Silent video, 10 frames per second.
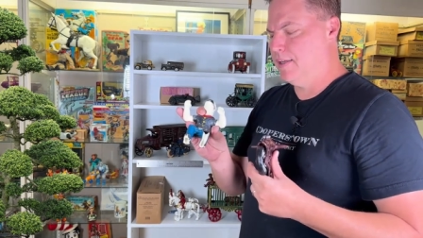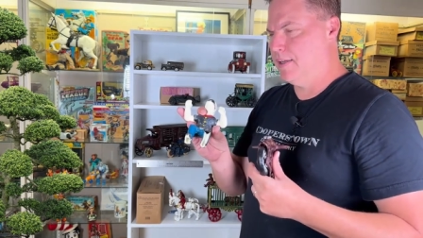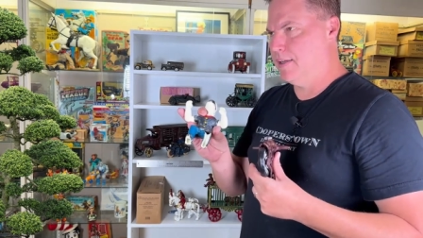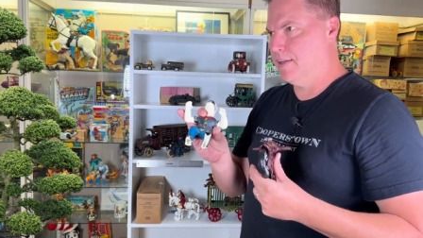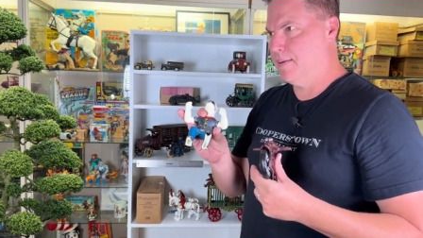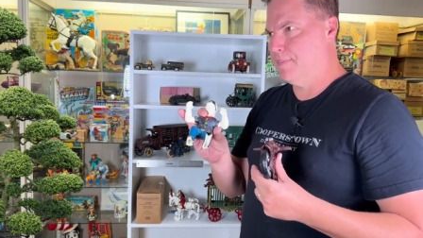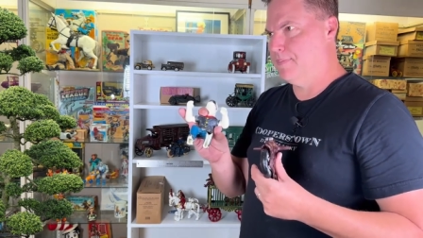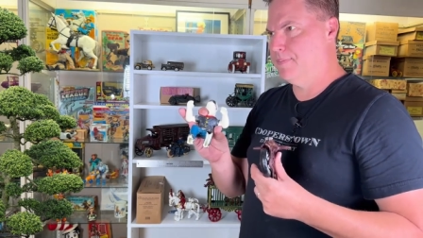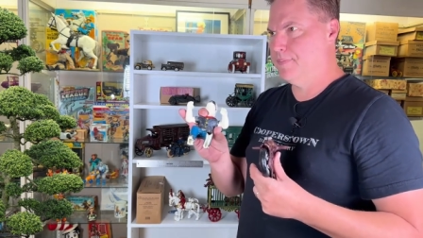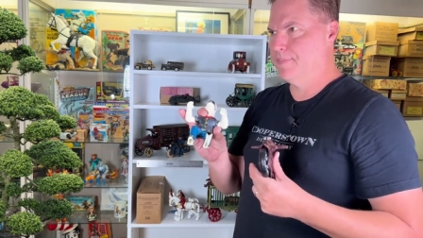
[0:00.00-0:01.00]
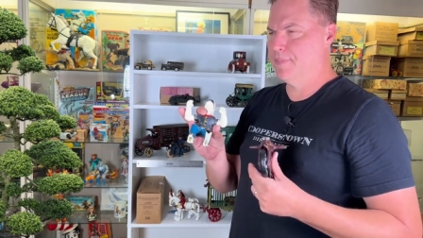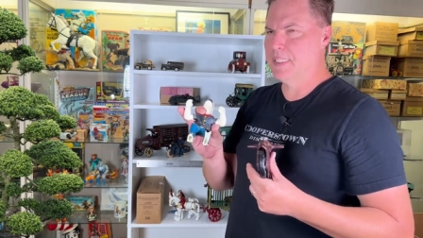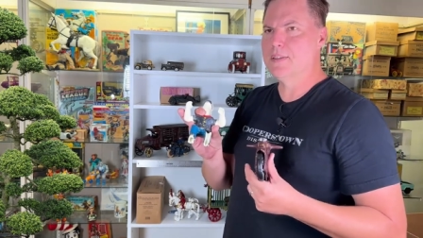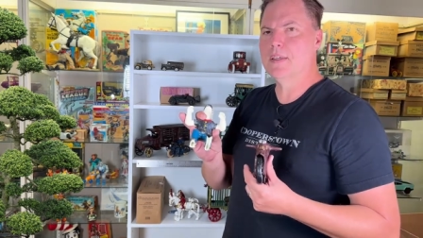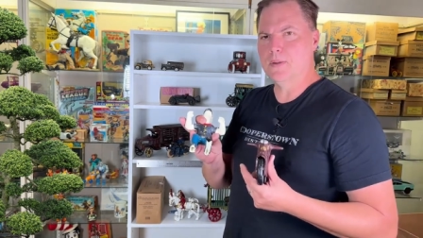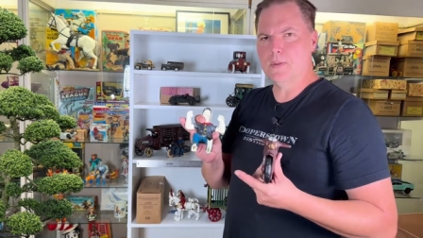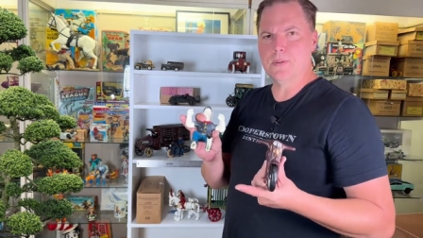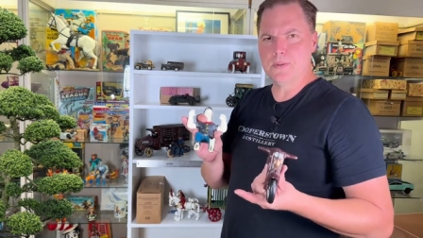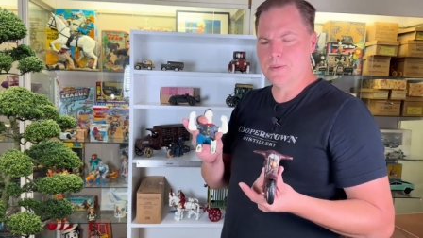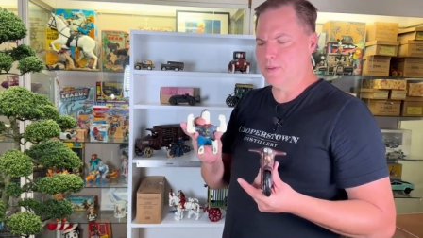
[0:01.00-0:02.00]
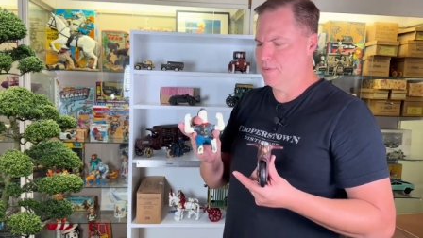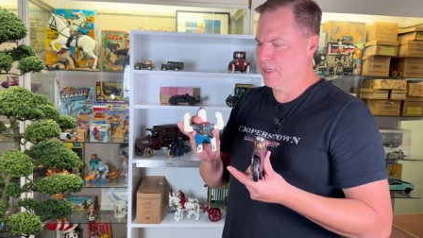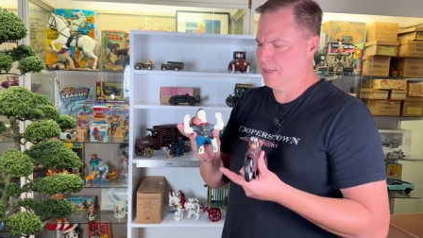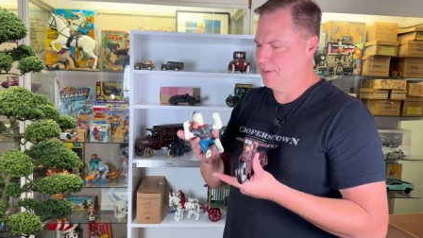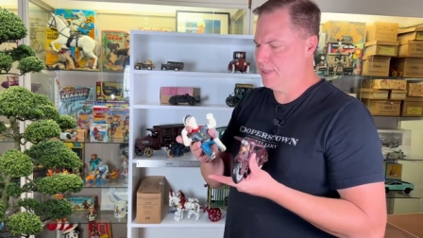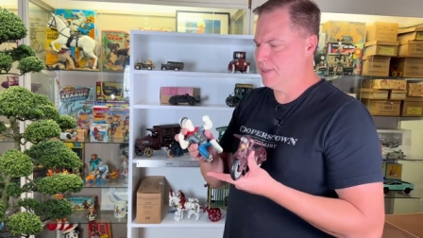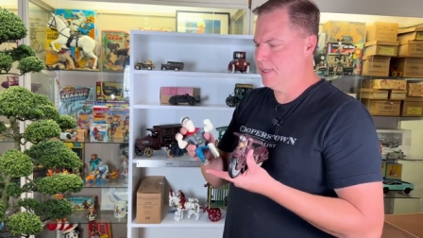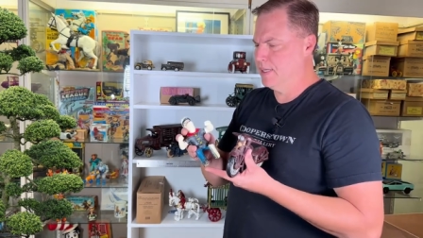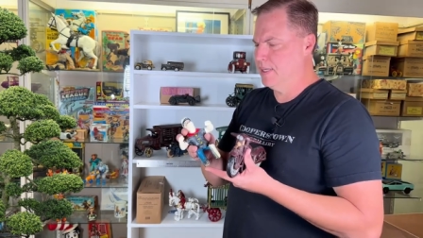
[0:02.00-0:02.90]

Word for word: um, let's say old school foundries.